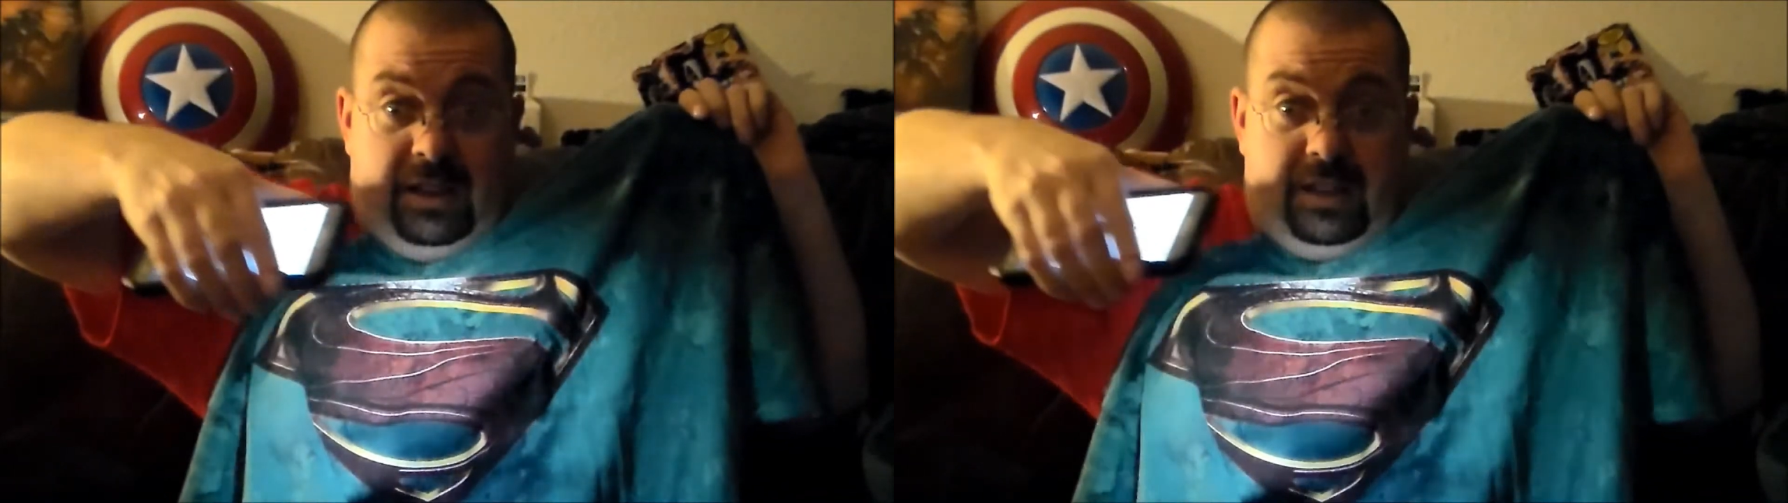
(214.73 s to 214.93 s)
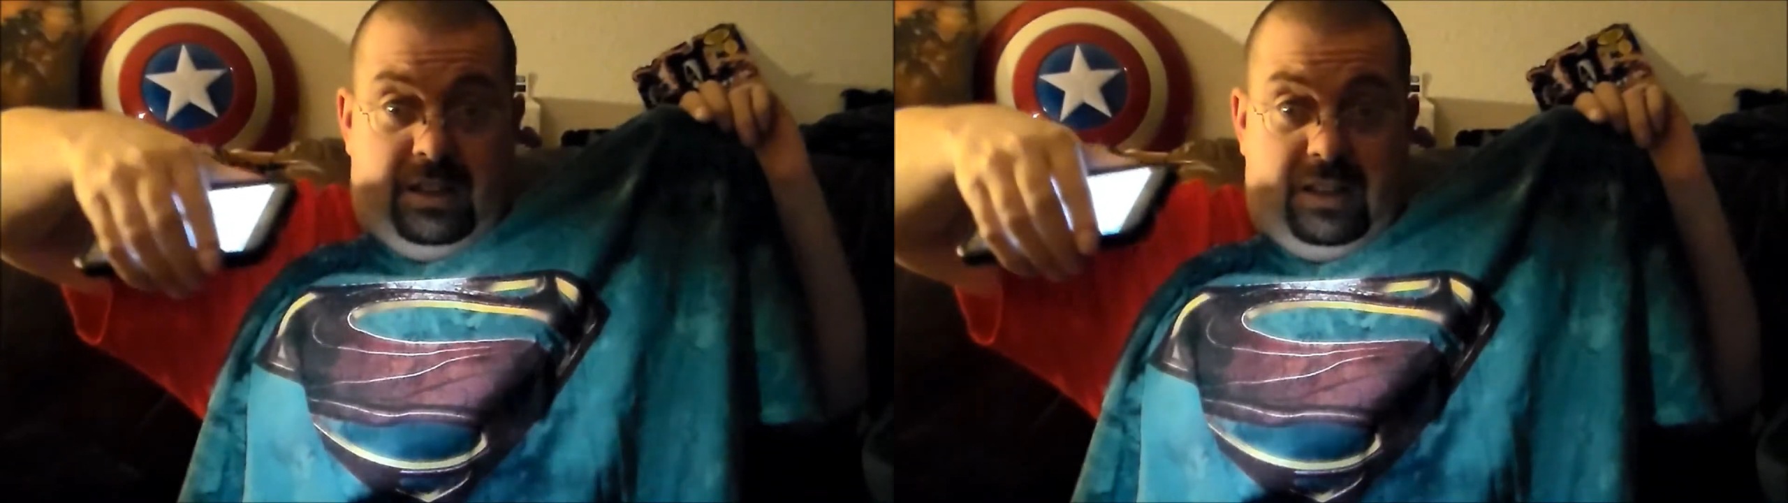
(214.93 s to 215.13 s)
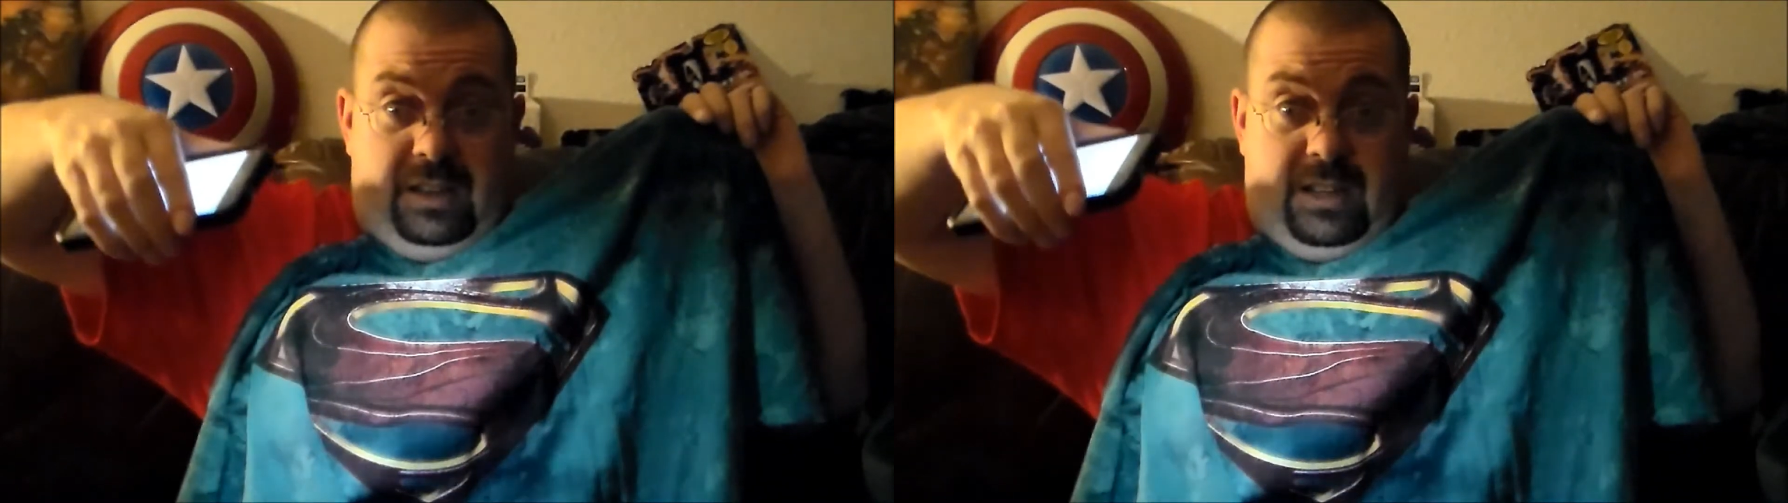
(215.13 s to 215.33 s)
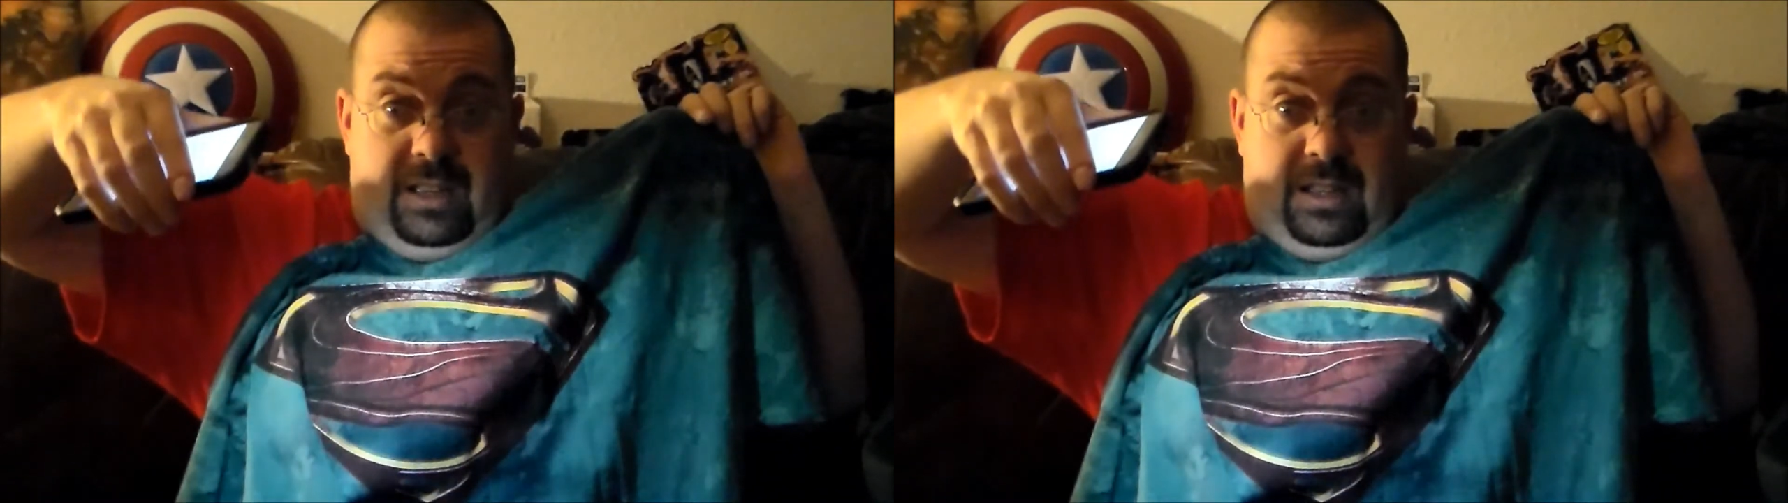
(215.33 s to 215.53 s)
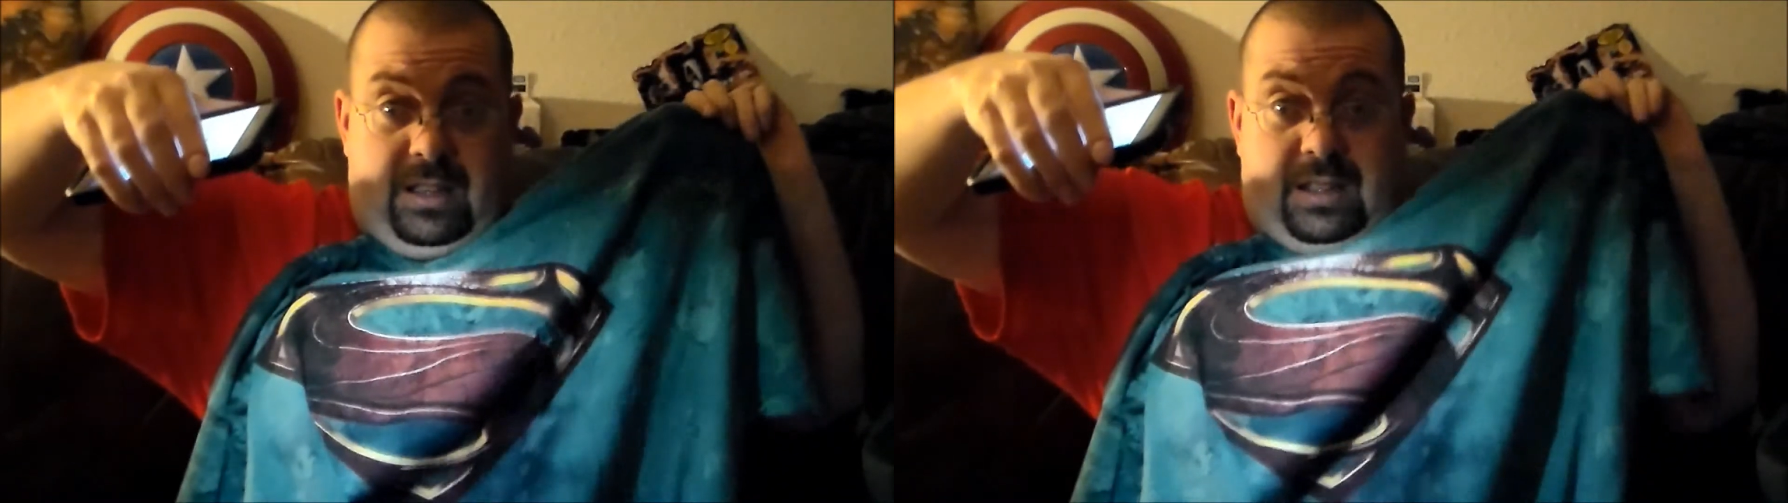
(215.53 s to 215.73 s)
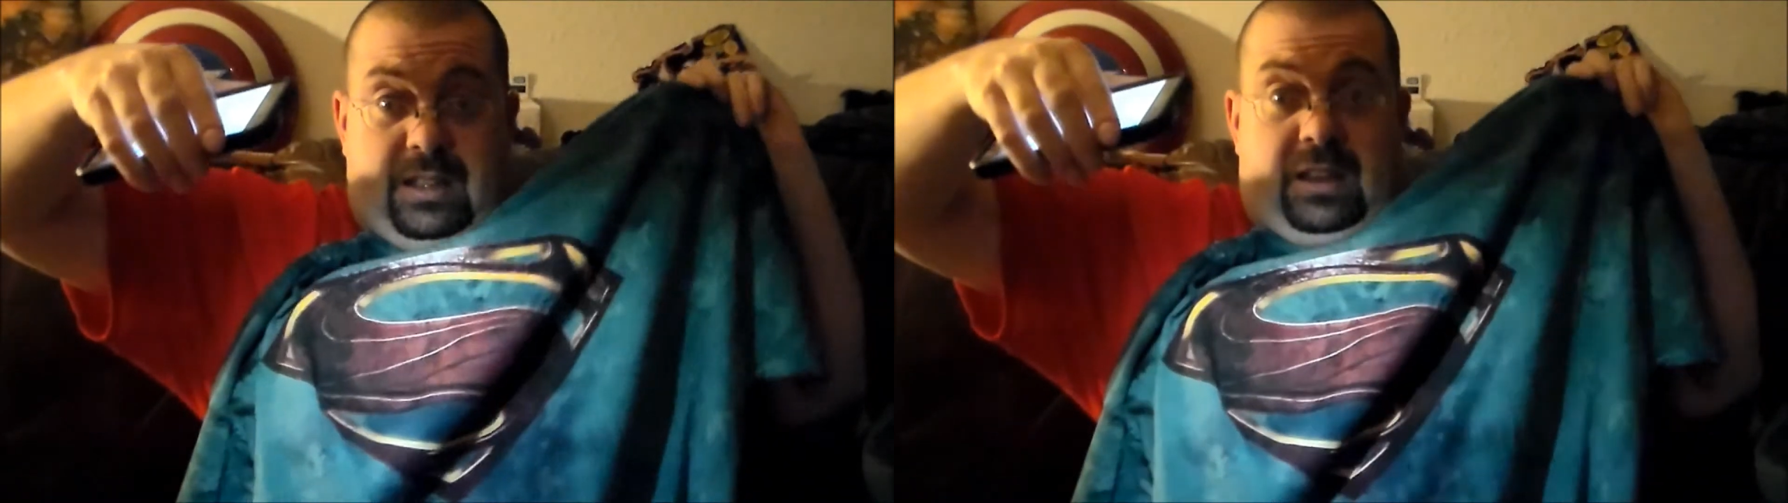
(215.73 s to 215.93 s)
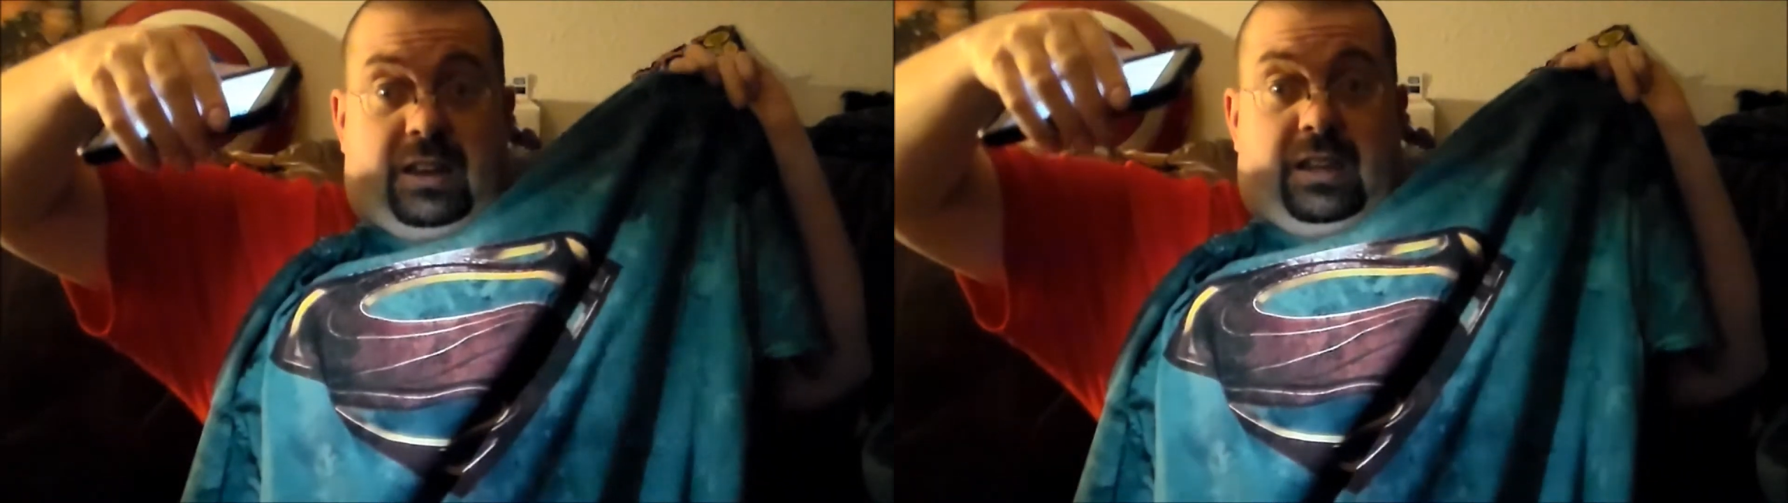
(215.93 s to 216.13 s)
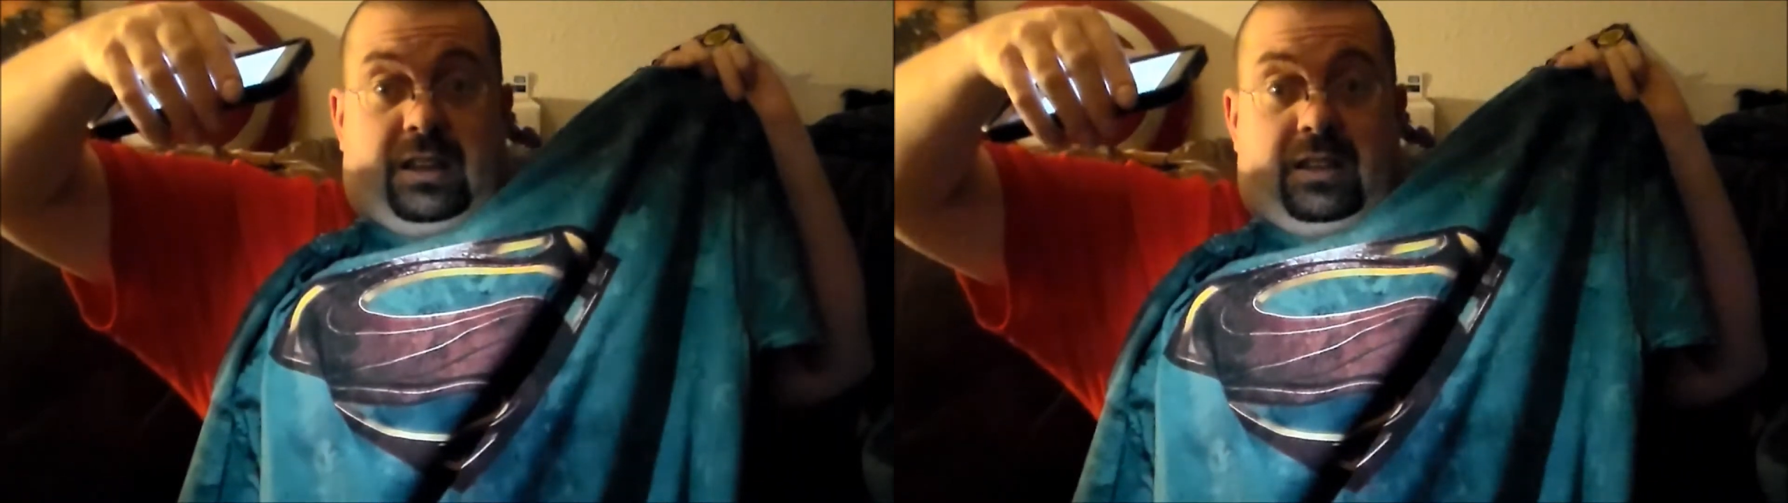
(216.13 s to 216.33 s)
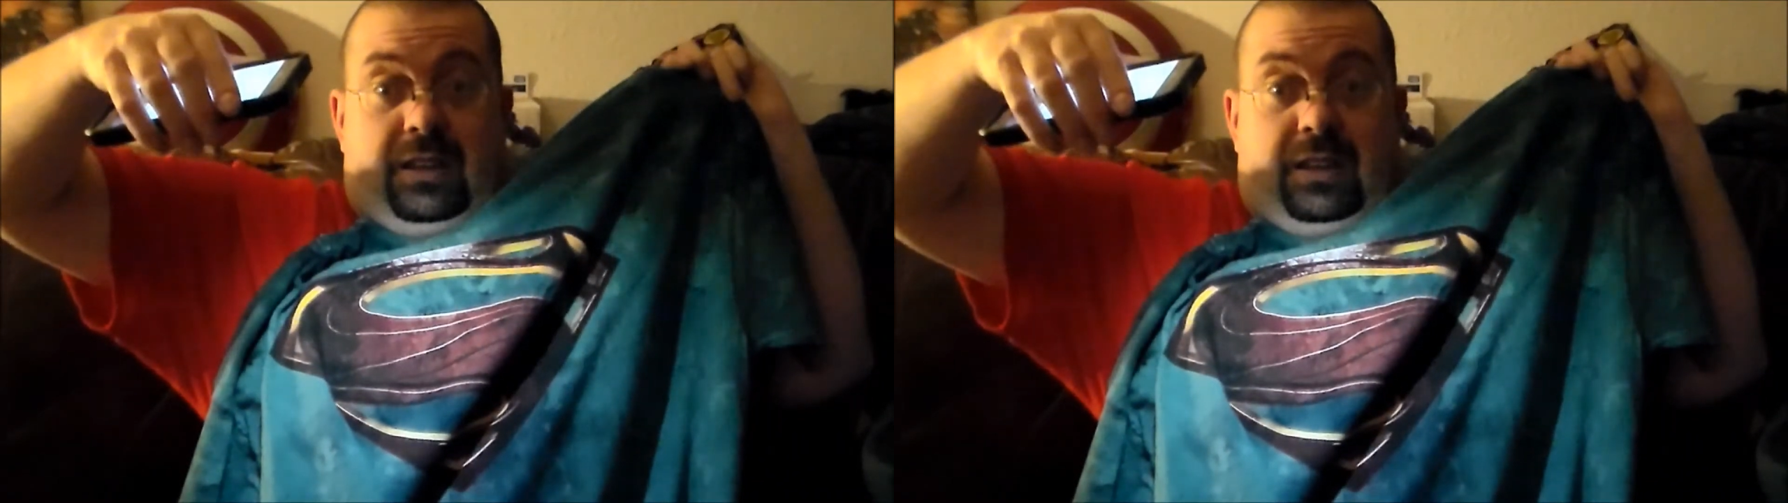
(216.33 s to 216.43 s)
Da,